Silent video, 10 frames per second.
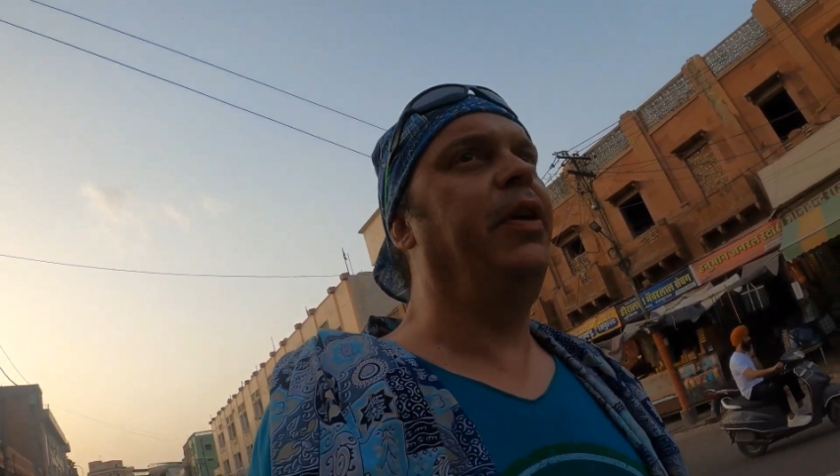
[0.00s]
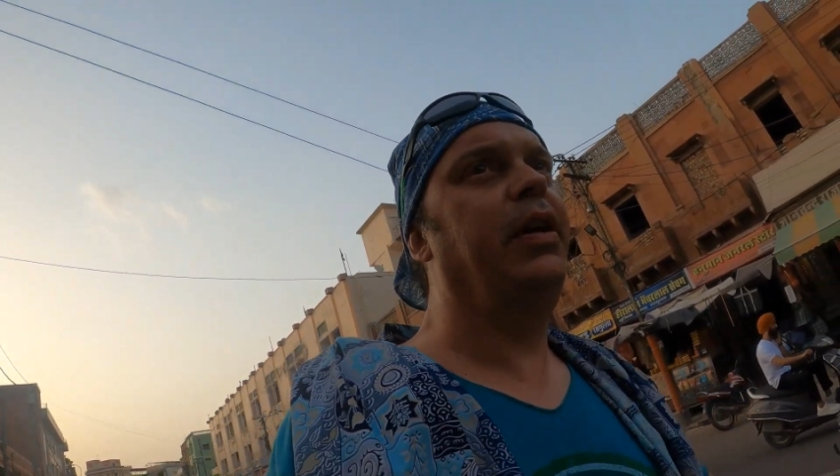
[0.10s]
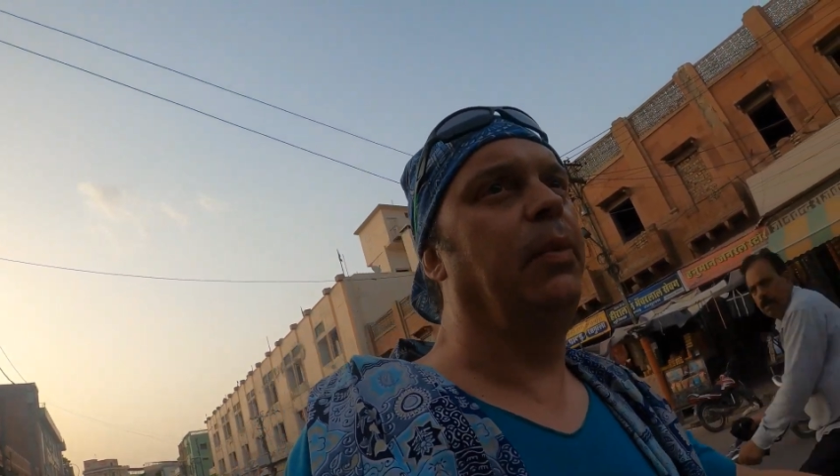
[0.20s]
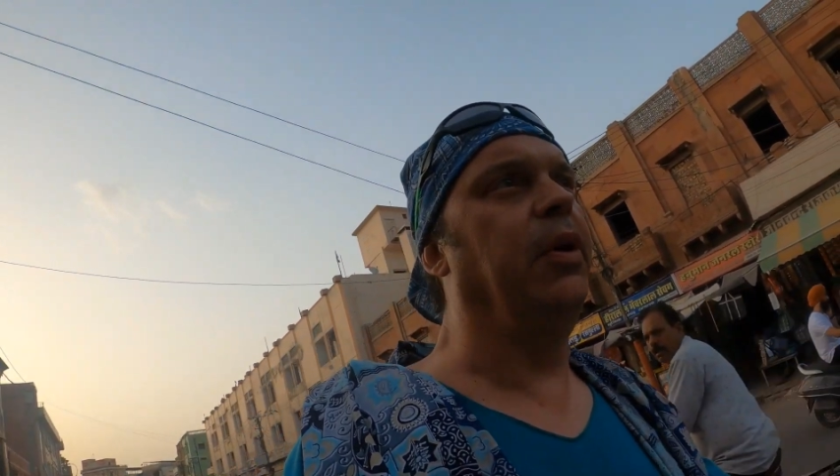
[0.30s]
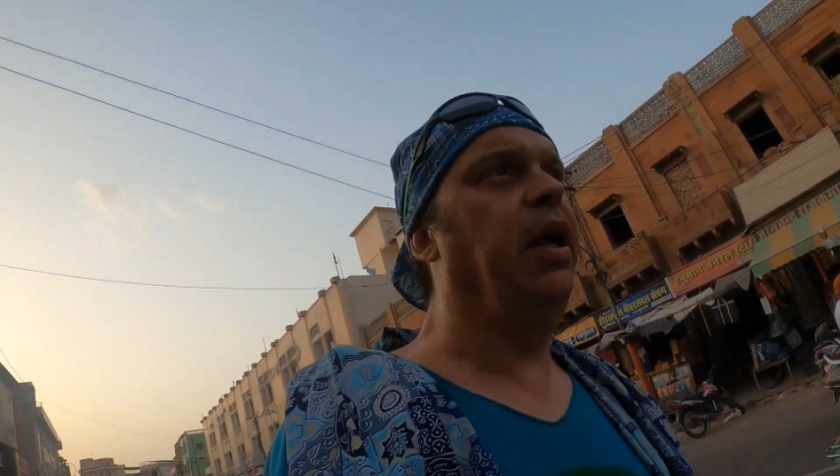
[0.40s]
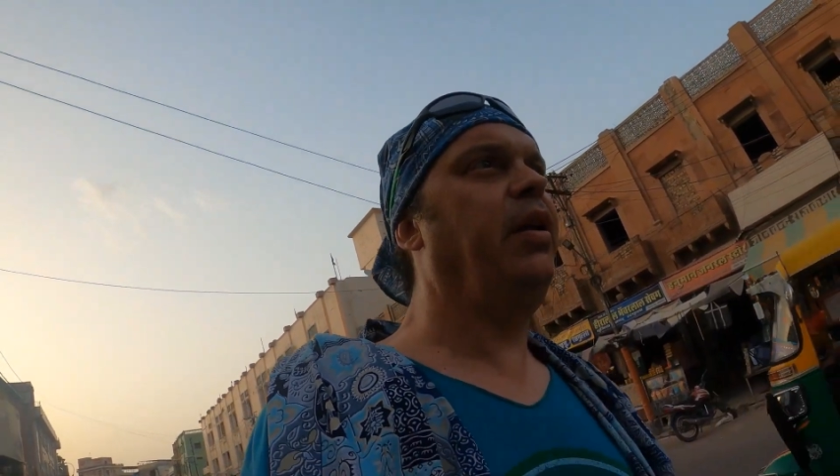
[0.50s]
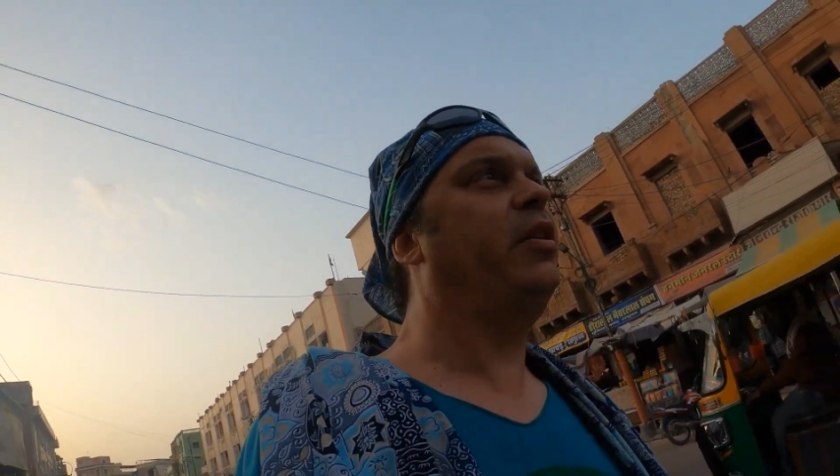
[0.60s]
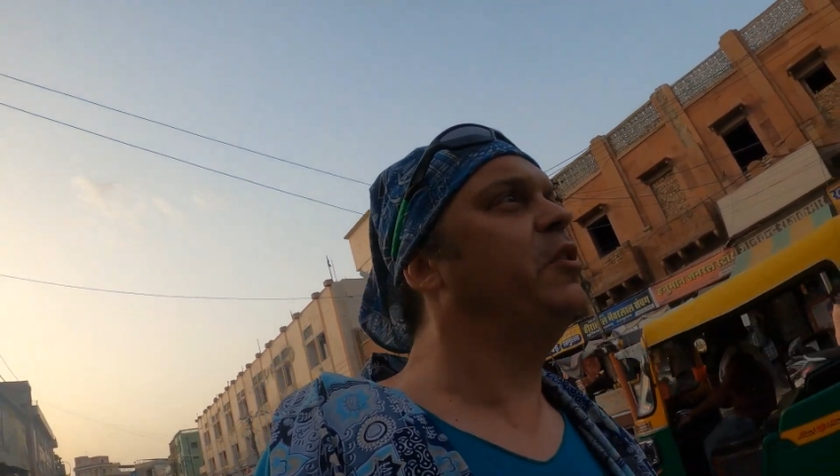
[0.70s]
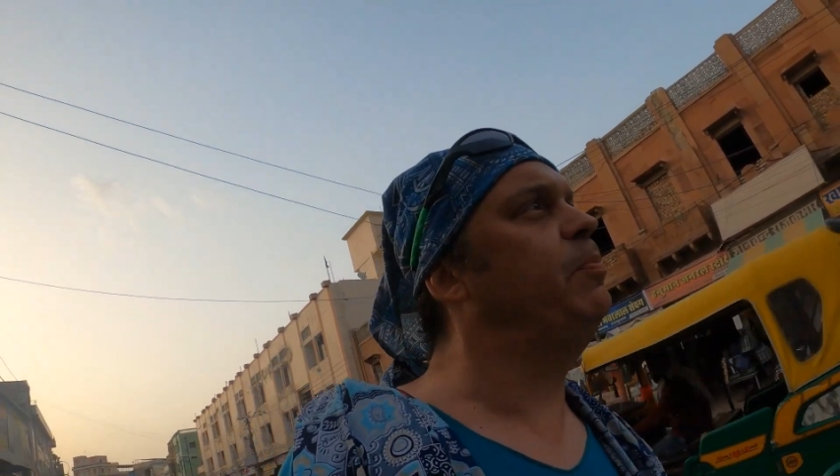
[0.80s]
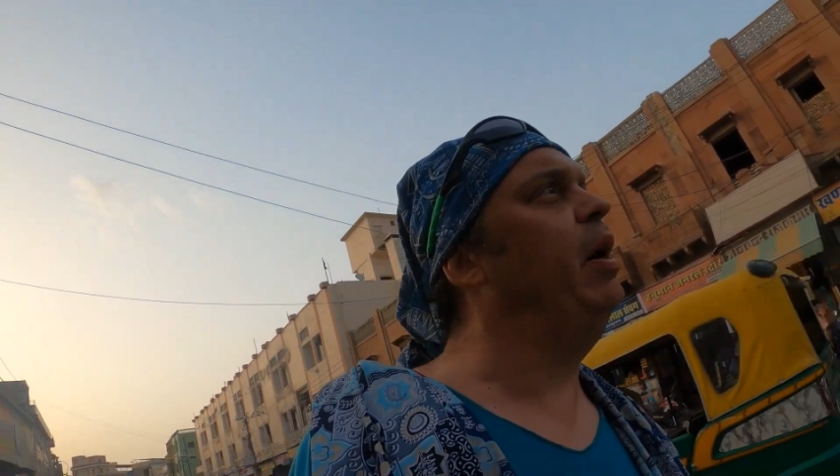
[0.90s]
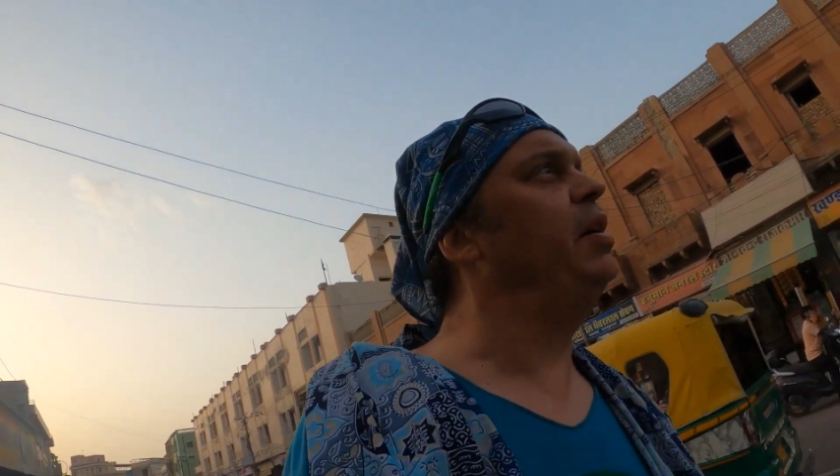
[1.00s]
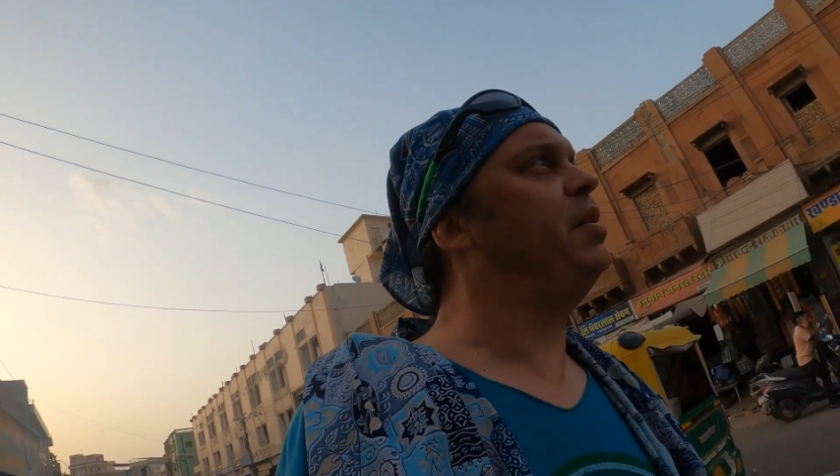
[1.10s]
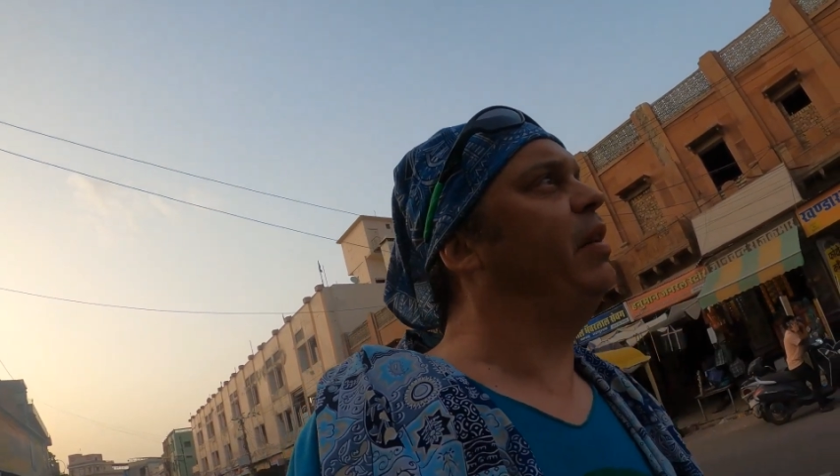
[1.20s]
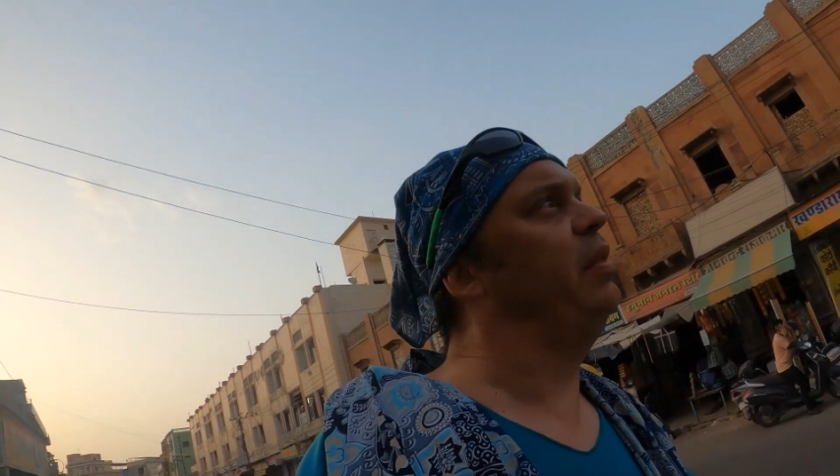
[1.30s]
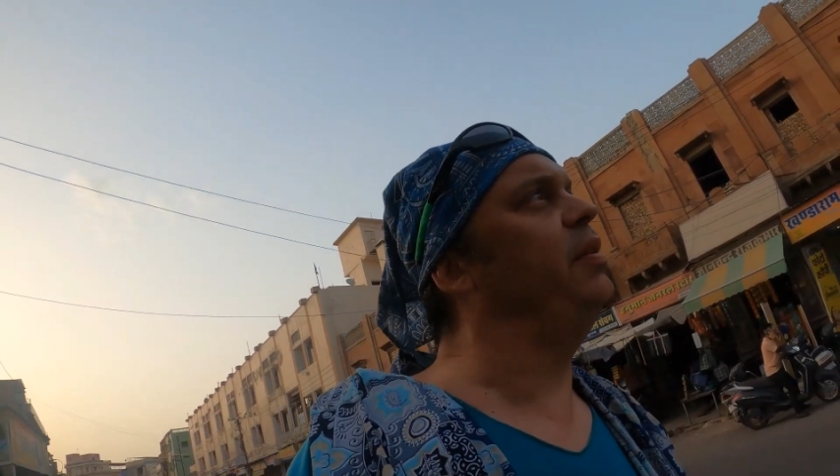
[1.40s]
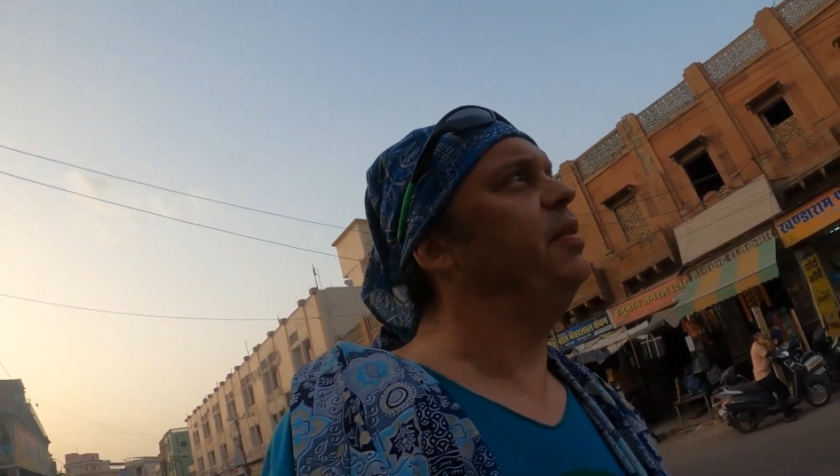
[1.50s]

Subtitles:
I didn't want anything spicy or anything